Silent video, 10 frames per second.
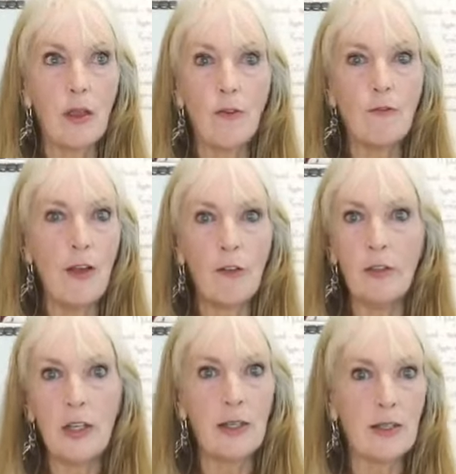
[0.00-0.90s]

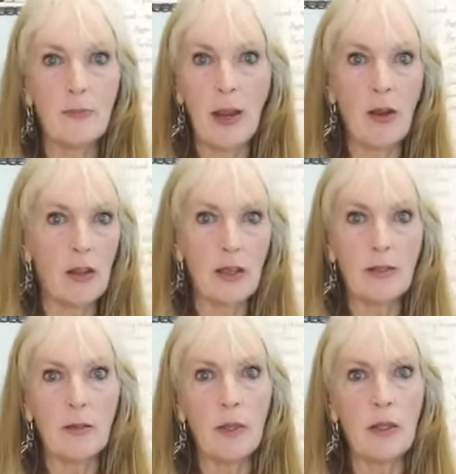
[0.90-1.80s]
velvety
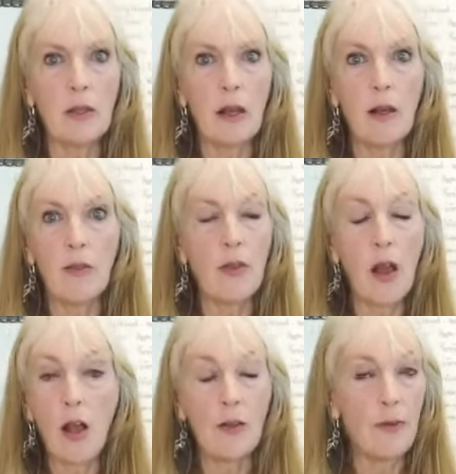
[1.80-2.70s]
asparagus. I mean,
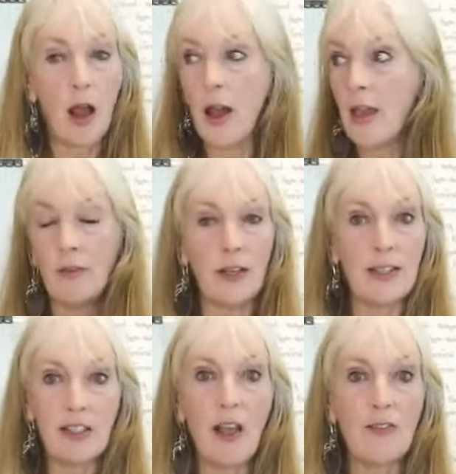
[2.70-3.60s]
I have I
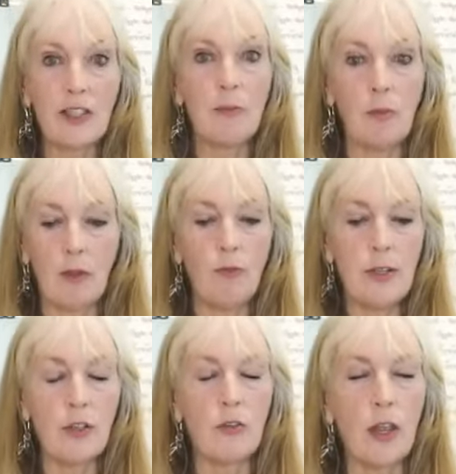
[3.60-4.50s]
still have some in my
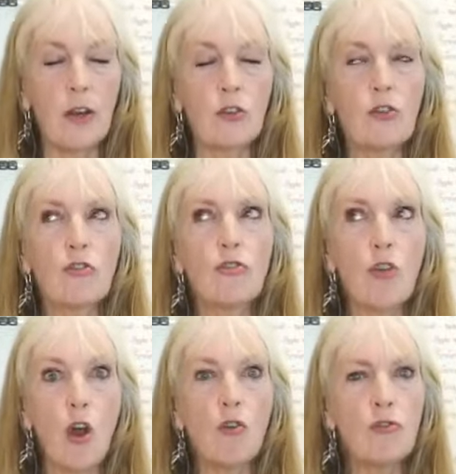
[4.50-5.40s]
freezer. They are
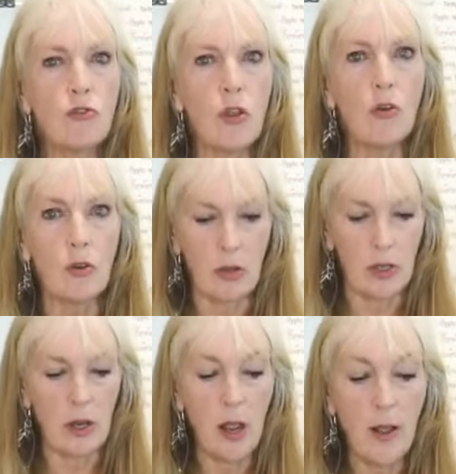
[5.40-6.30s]
so so
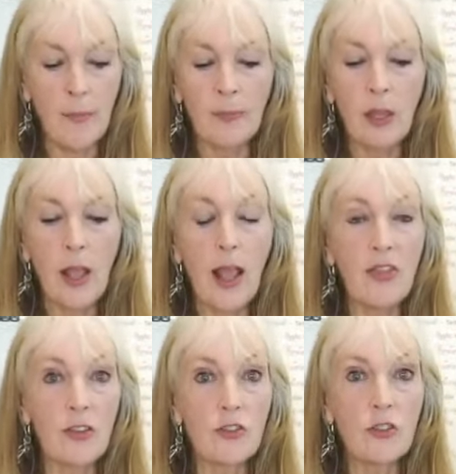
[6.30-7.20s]
good.
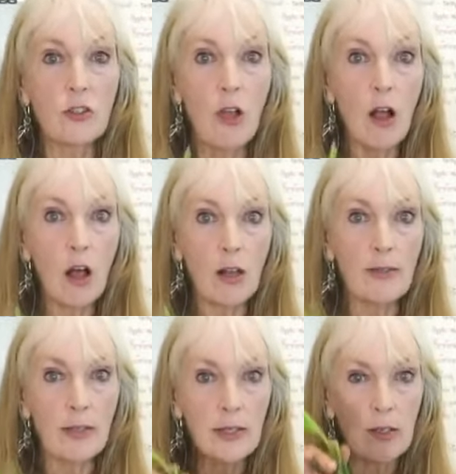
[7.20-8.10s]
And the
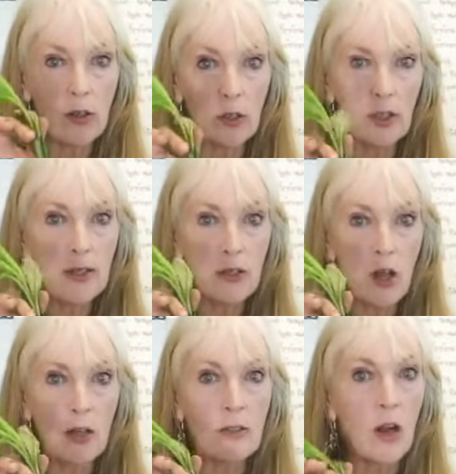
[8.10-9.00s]
stalks, these early
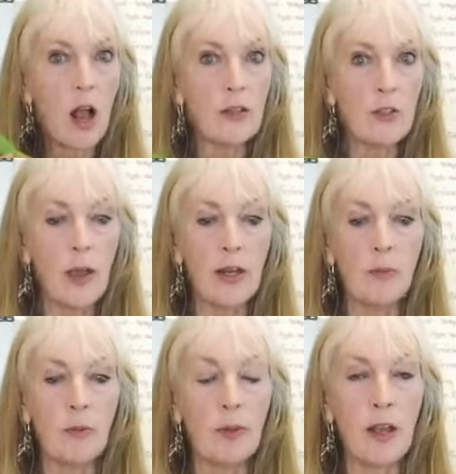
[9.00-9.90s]
stalks are also
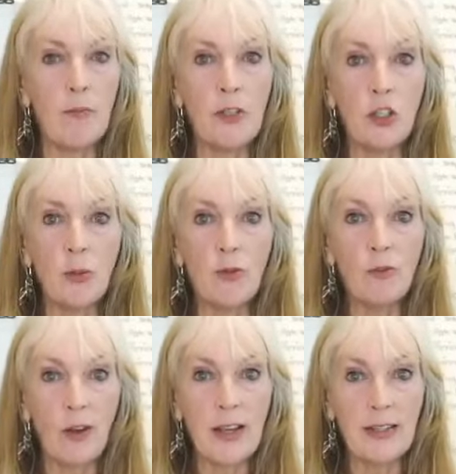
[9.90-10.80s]
edible, but I've been too
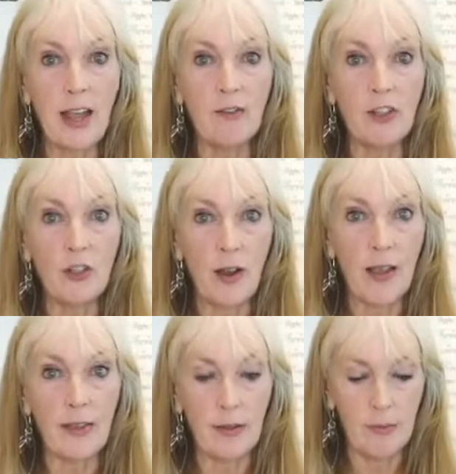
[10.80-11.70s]
afraid to ever
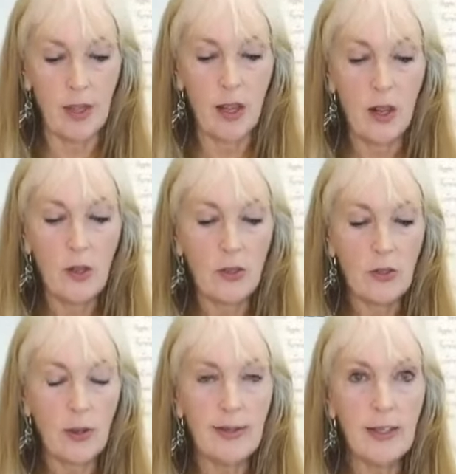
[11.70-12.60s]
try them.
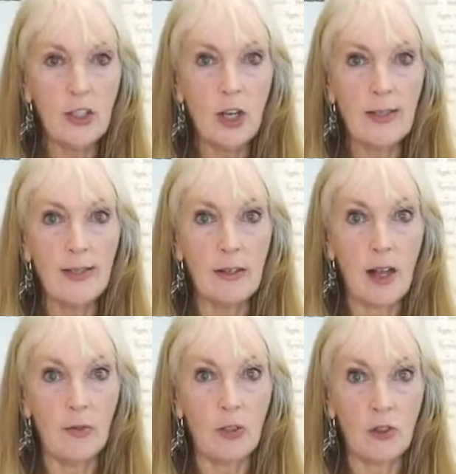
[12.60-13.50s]
So I think Jason and
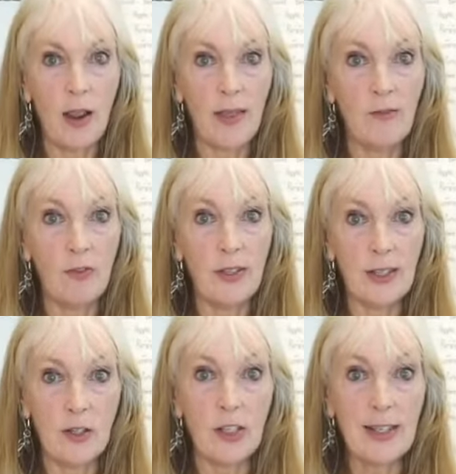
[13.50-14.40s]
I will try them for
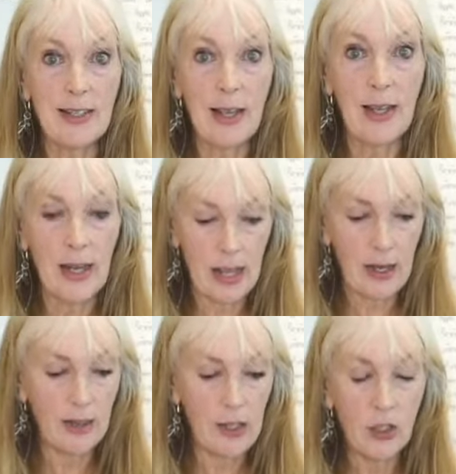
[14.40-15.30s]
dinner tonight, and
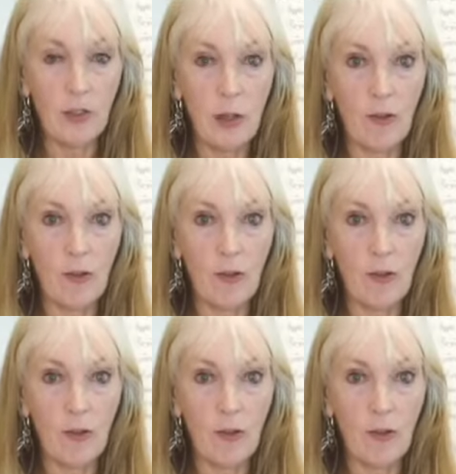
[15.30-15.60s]
I'll let you know